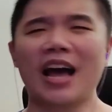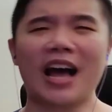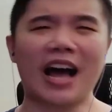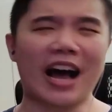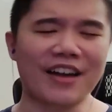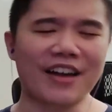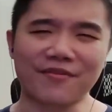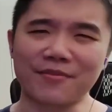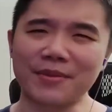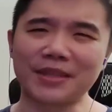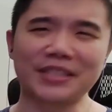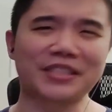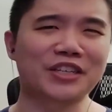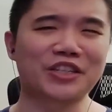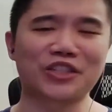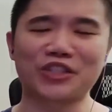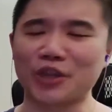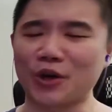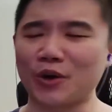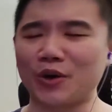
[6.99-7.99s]
I've missed this
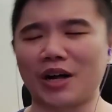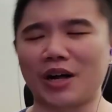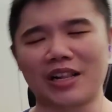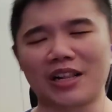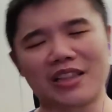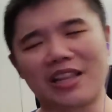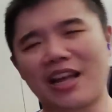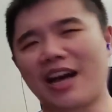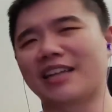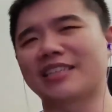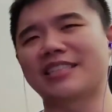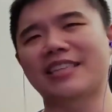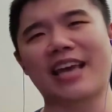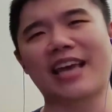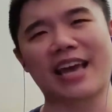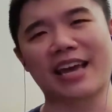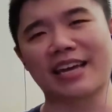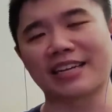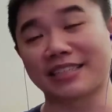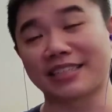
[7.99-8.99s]
show a lot
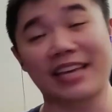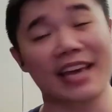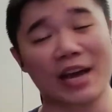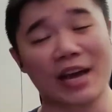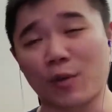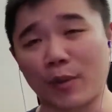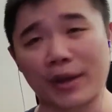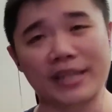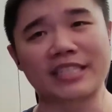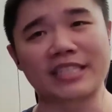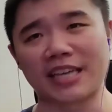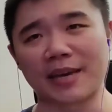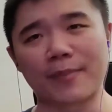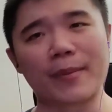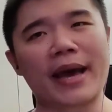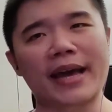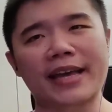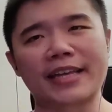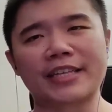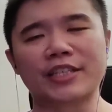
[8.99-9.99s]
and can't wait to get
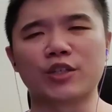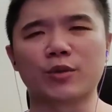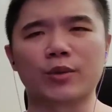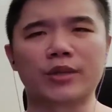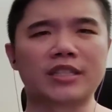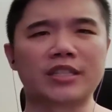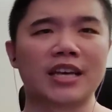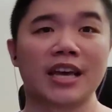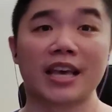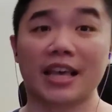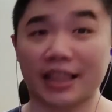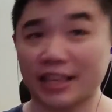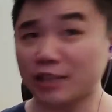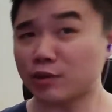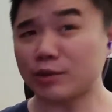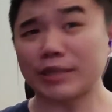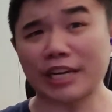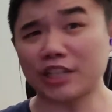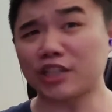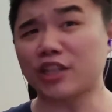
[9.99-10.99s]
back into it. This
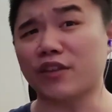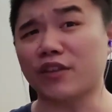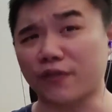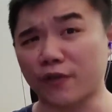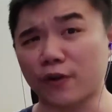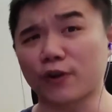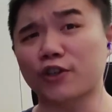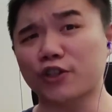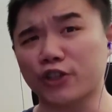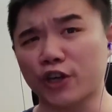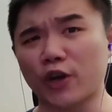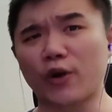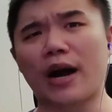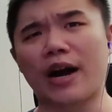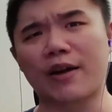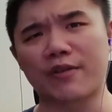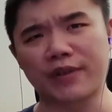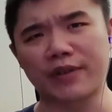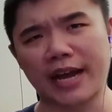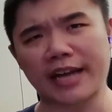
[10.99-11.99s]
was actually the first show I
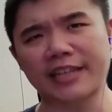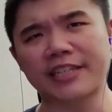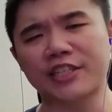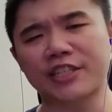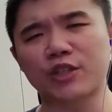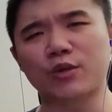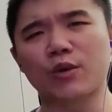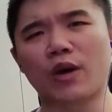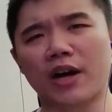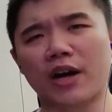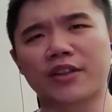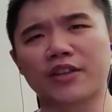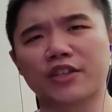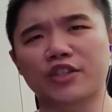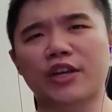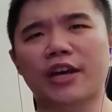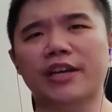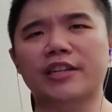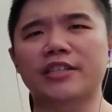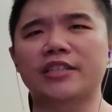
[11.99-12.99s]
reacted to on this
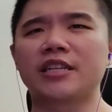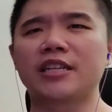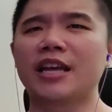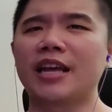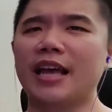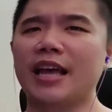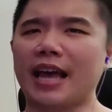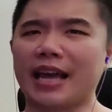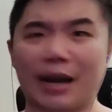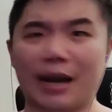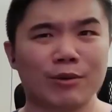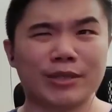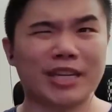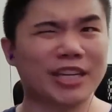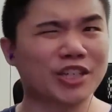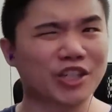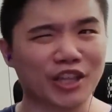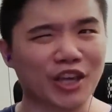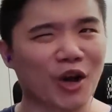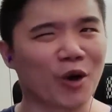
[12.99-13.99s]
channel, and I was
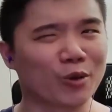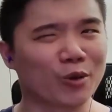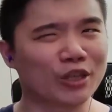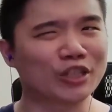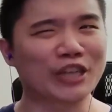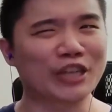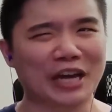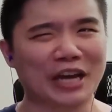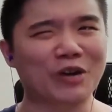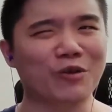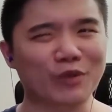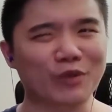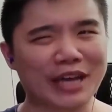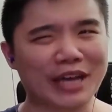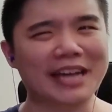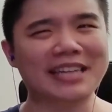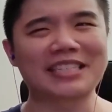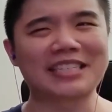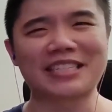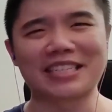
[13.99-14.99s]
actually the only channel
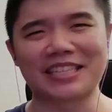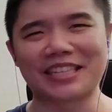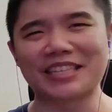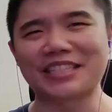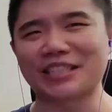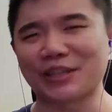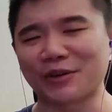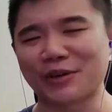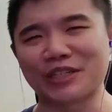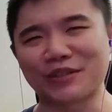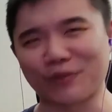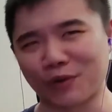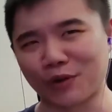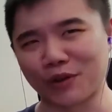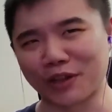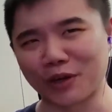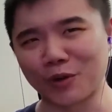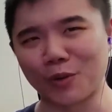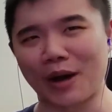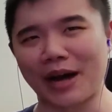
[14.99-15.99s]
reacting to this series for a
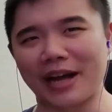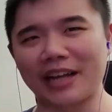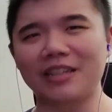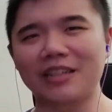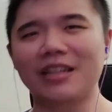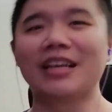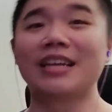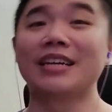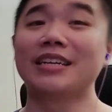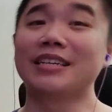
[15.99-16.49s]
little while.